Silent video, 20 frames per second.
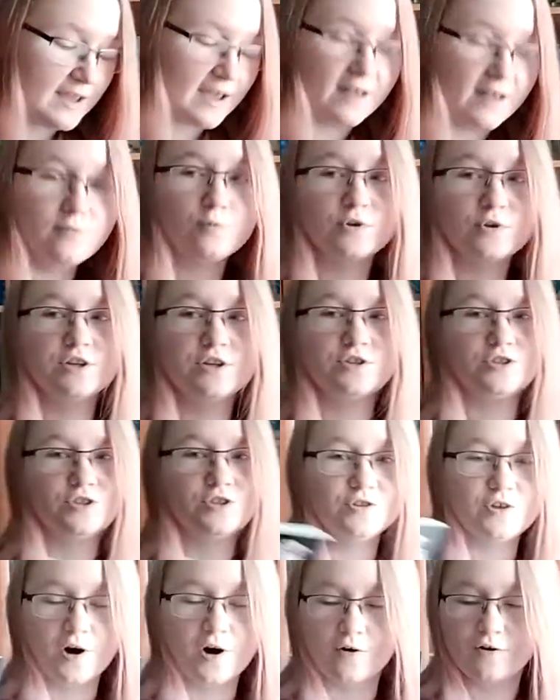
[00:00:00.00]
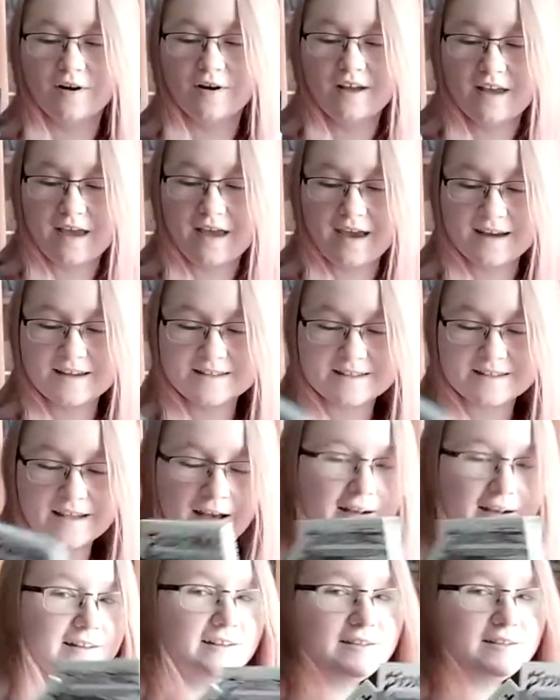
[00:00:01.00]
and wouldn't you know,
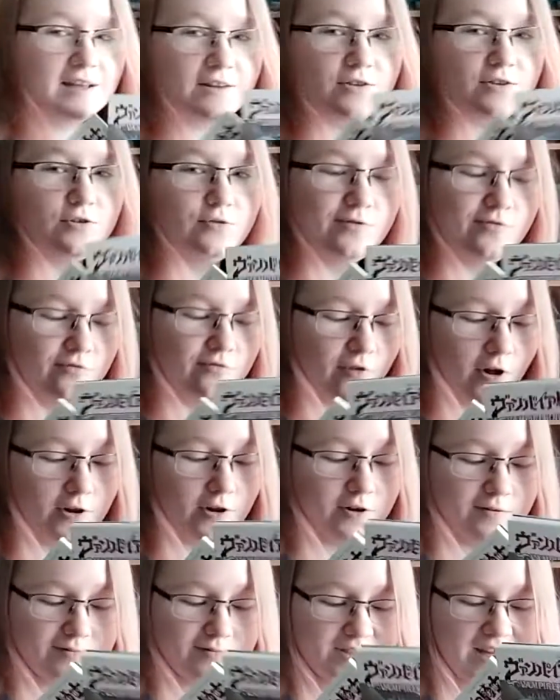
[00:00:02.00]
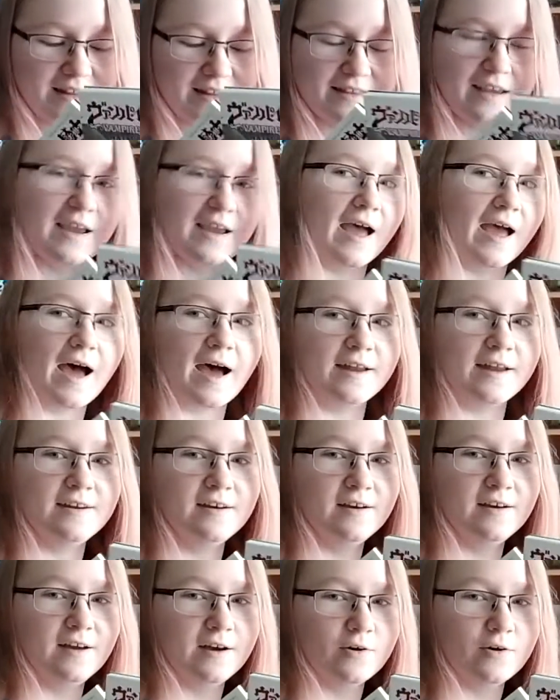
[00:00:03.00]
exactly the 2 volumes that they had